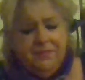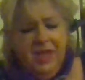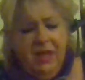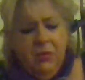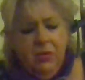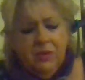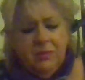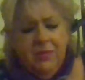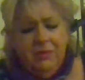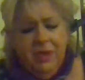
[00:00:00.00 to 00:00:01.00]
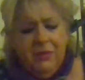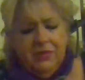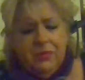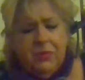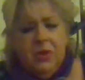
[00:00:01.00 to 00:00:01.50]
And I wondered maybe I was
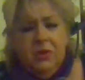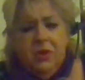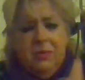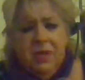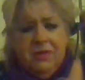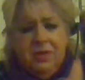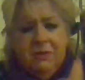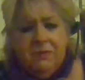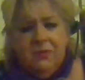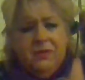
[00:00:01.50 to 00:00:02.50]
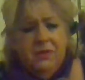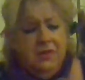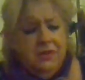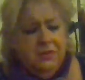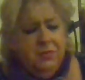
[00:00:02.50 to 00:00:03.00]
programmed not to eat fruits and
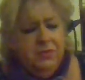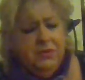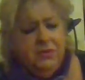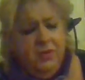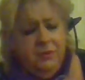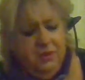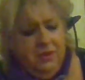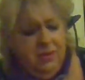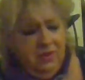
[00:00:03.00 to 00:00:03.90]
vegetables or something.